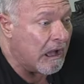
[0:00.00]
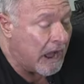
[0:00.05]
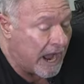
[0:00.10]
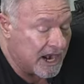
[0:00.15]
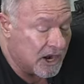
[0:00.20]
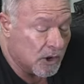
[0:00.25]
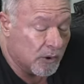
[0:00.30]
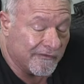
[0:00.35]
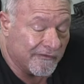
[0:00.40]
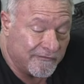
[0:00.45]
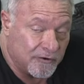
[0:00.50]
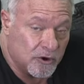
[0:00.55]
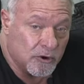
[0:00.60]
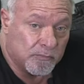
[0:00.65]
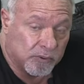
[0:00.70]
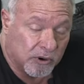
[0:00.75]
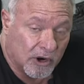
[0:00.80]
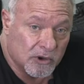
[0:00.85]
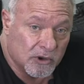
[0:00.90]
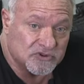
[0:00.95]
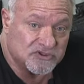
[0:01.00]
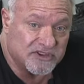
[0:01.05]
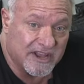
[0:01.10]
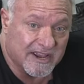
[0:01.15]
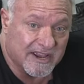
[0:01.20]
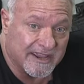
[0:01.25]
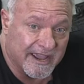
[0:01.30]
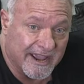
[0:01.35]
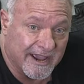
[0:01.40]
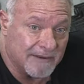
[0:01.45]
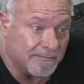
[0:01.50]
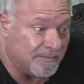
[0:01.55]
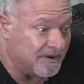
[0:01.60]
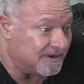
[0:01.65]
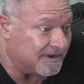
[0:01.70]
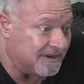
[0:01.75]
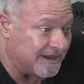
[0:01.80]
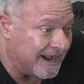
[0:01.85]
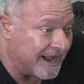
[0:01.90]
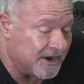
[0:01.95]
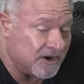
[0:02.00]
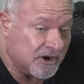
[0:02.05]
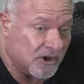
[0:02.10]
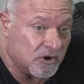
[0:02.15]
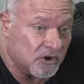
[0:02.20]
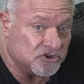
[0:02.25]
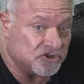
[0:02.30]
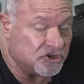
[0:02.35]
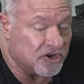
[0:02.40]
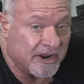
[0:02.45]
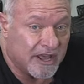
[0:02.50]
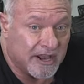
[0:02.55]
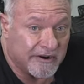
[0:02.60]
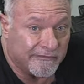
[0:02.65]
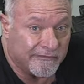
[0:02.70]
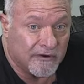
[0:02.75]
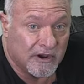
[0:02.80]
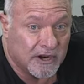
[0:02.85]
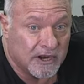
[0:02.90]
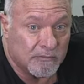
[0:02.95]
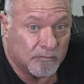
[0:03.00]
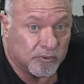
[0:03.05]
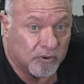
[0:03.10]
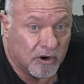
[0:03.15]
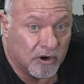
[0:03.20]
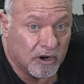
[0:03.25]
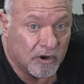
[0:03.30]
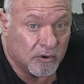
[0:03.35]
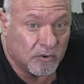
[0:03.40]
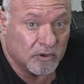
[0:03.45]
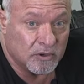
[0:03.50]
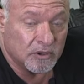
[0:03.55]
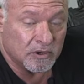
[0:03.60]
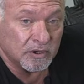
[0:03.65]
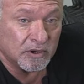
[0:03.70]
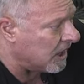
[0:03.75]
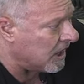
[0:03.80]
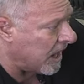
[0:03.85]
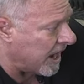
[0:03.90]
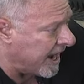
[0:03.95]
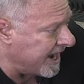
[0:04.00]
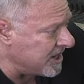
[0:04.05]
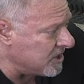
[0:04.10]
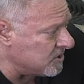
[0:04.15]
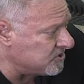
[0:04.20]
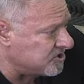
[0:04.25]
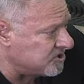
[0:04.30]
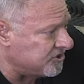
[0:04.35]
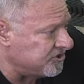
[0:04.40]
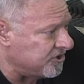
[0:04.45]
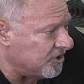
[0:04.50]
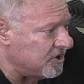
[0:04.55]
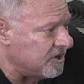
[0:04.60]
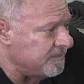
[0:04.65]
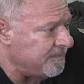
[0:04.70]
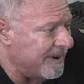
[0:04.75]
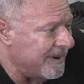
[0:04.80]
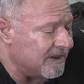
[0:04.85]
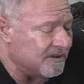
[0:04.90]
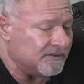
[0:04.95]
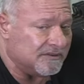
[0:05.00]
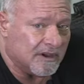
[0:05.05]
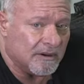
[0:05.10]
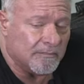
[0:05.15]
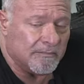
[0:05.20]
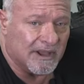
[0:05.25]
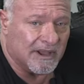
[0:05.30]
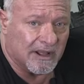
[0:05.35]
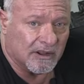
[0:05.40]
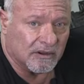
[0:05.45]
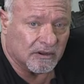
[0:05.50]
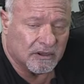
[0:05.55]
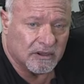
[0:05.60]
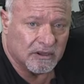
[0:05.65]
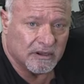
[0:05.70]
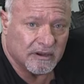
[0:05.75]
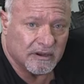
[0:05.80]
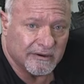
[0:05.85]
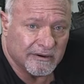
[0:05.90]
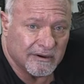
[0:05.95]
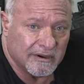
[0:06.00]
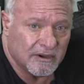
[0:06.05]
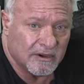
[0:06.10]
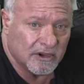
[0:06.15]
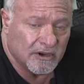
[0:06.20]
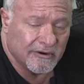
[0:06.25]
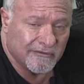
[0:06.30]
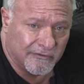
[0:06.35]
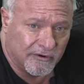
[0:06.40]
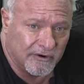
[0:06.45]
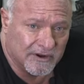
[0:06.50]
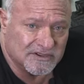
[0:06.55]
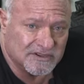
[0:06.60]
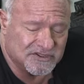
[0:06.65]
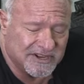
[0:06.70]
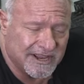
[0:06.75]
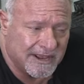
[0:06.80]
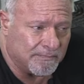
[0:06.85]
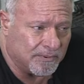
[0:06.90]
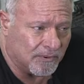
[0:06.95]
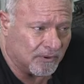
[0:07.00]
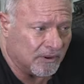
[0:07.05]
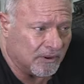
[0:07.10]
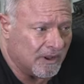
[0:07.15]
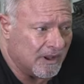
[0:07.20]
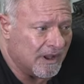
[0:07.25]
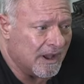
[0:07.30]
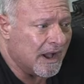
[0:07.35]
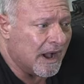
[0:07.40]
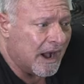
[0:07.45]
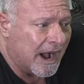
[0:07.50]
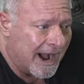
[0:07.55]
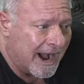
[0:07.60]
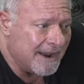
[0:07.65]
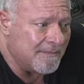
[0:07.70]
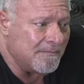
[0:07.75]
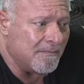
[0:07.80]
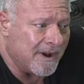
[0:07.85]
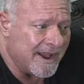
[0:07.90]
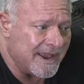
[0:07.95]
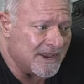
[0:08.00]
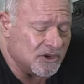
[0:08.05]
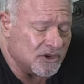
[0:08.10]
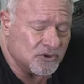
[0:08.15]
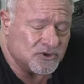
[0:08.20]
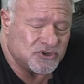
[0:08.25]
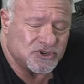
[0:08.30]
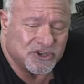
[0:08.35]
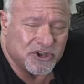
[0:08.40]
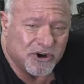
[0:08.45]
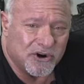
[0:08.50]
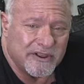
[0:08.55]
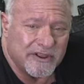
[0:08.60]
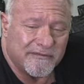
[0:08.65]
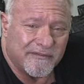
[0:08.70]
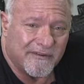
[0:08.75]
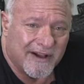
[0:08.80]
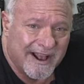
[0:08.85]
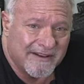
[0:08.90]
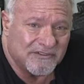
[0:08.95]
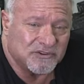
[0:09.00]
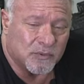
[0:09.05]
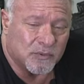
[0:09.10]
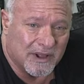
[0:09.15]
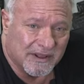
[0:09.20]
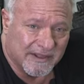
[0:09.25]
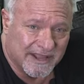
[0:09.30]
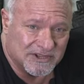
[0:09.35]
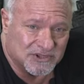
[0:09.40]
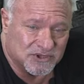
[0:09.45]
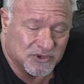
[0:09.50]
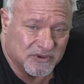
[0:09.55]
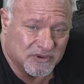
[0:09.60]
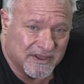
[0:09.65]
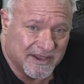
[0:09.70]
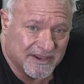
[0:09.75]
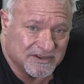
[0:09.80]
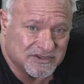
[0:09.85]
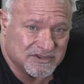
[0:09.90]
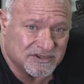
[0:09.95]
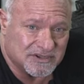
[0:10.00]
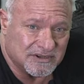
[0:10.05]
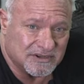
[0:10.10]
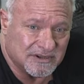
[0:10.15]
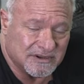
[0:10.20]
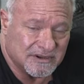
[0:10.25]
I know a few pros that can, but God knows you're not a fucking pro. I use the 30-pound dumbbell for an example. I might use 35s while I do this.